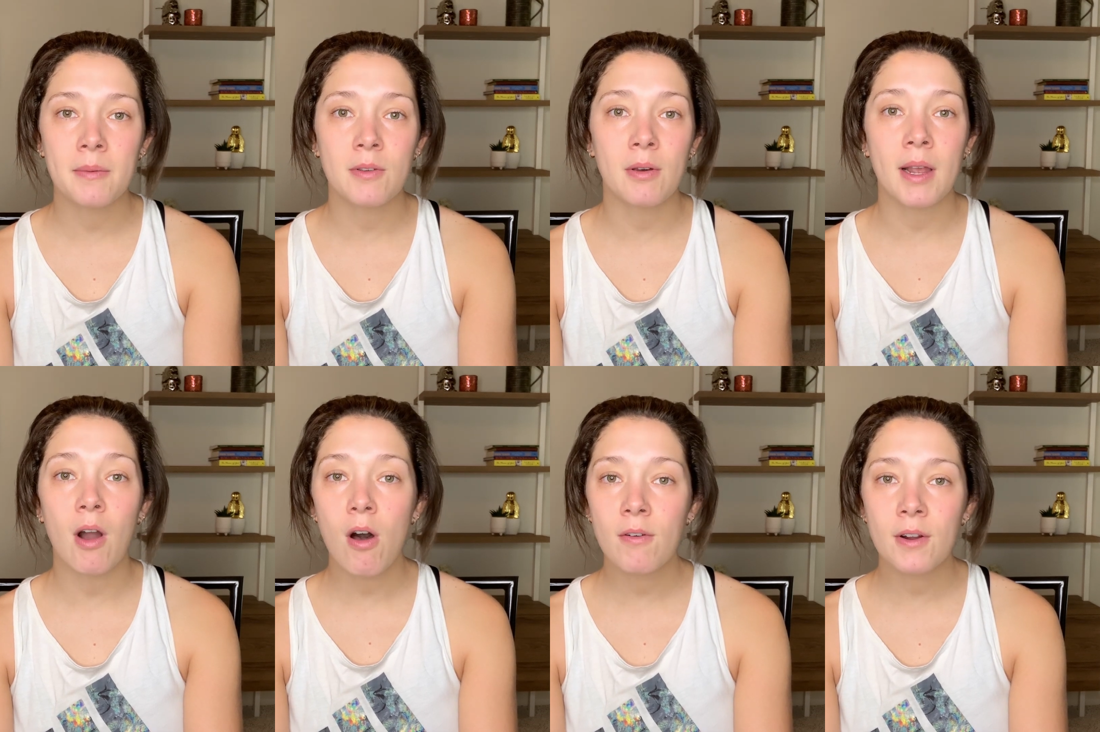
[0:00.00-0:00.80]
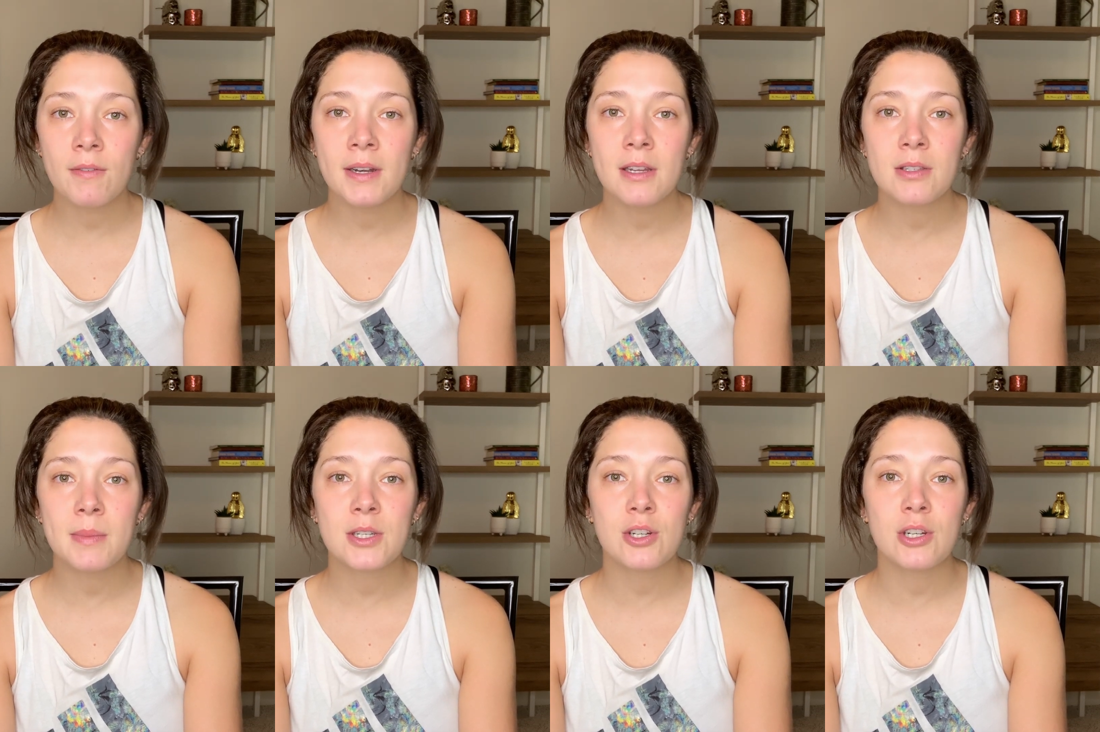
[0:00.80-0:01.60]
If you like all of our videos,
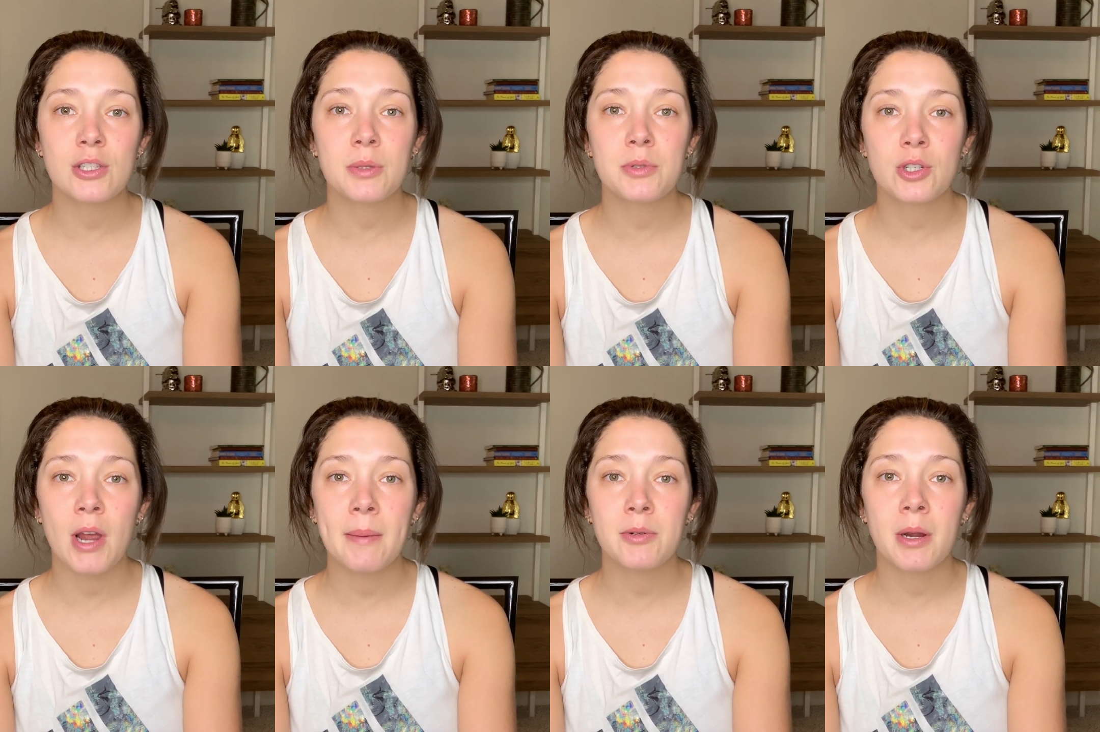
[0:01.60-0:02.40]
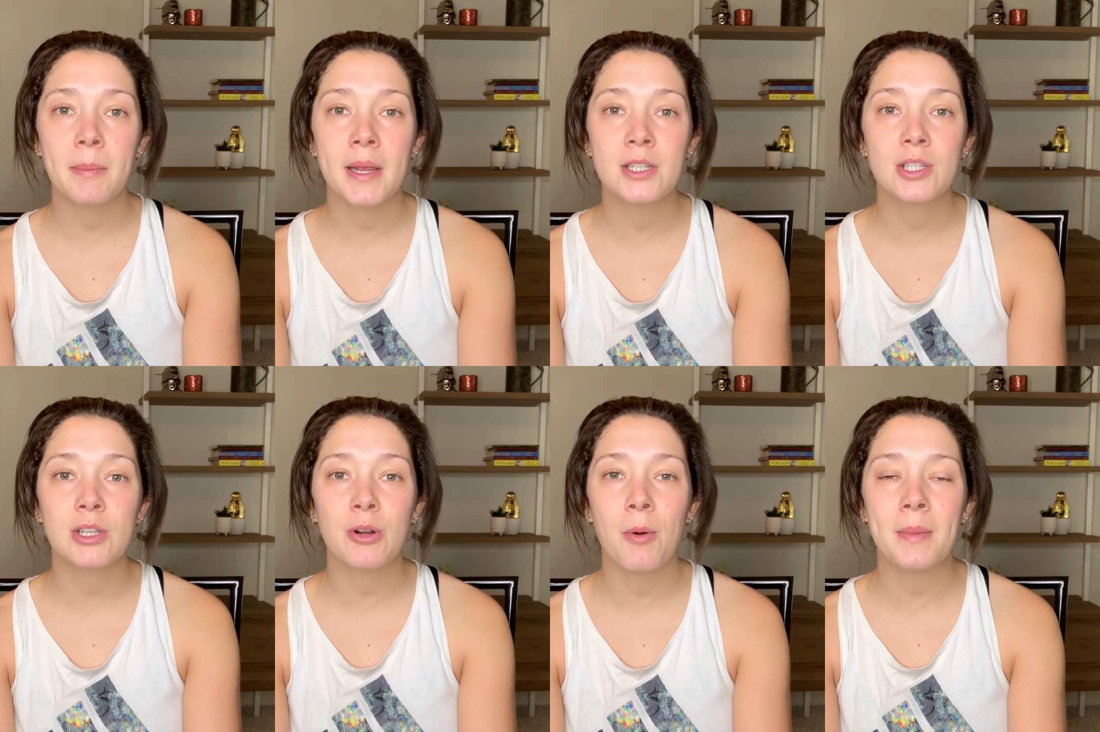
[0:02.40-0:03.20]
make sure you subscribe to our page so
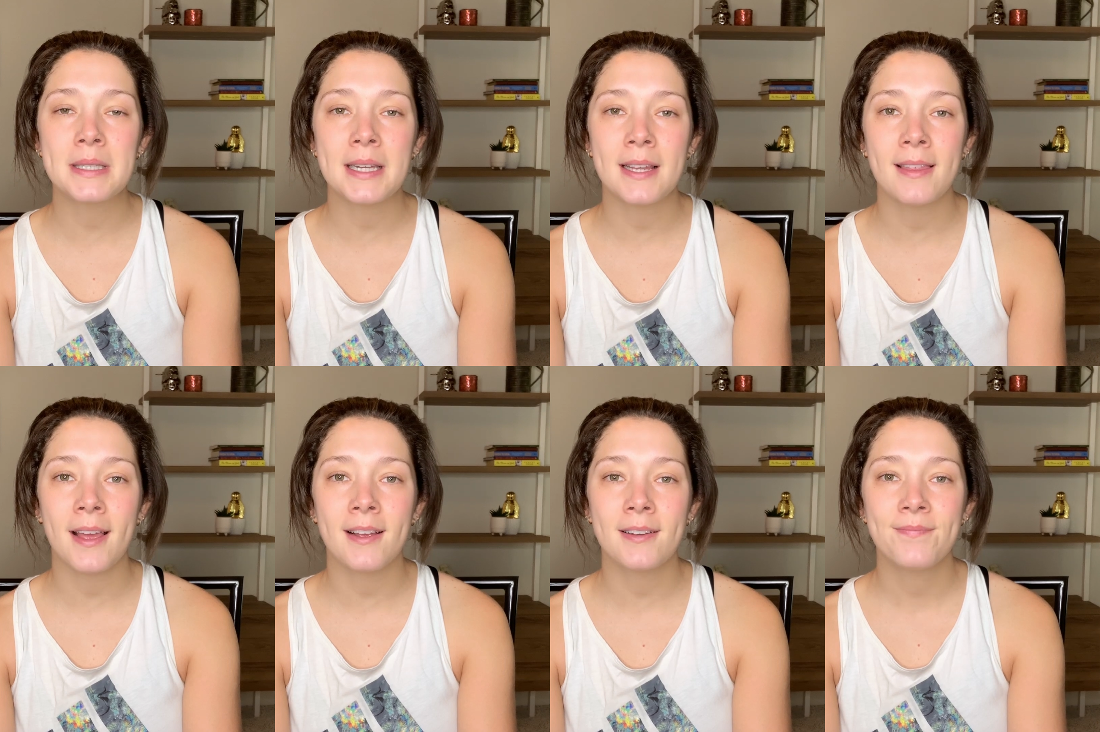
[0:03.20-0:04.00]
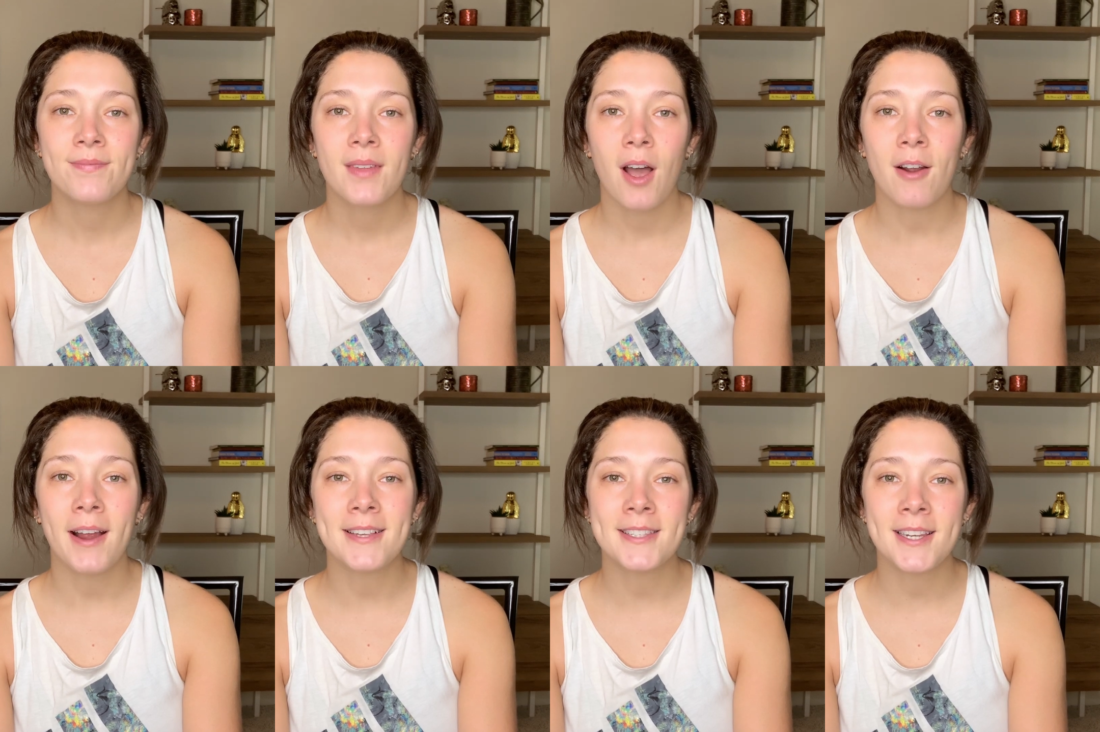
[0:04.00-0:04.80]
you don't miss anything. All
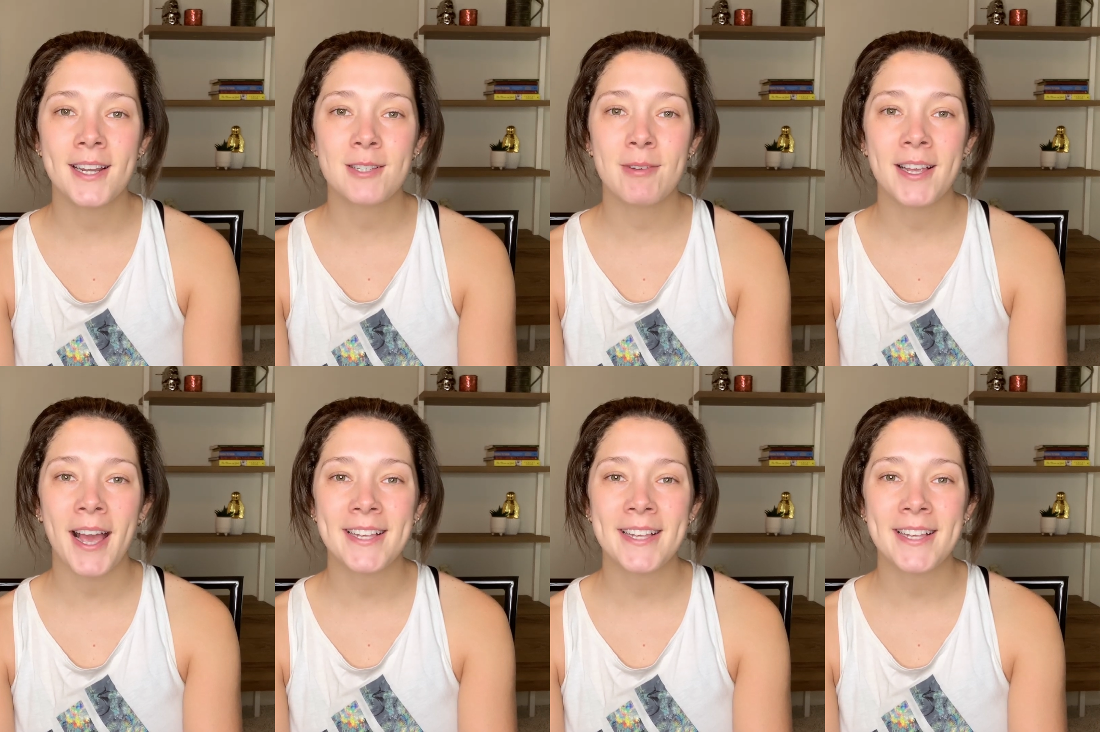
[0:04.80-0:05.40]
right, see you next week,